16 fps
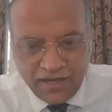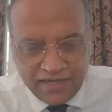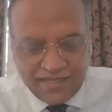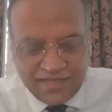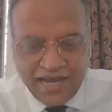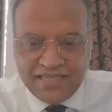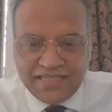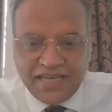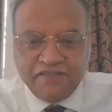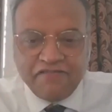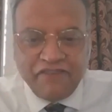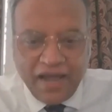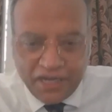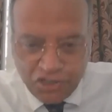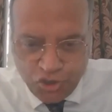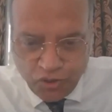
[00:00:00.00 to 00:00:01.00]
As I said,
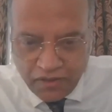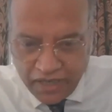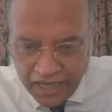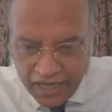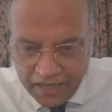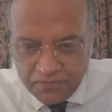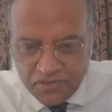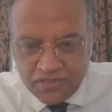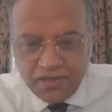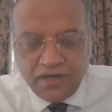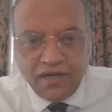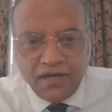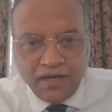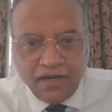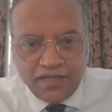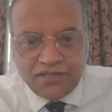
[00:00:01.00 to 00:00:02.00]
factual names,
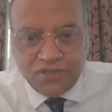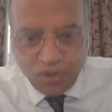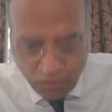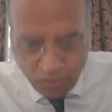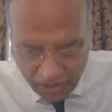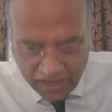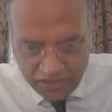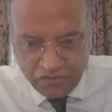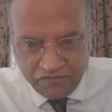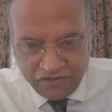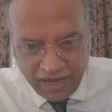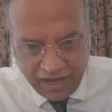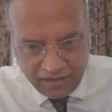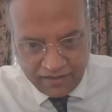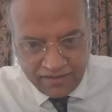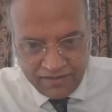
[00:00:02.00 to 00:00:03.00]
it's okay to
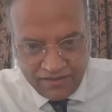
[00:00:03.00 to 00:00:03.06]
forget.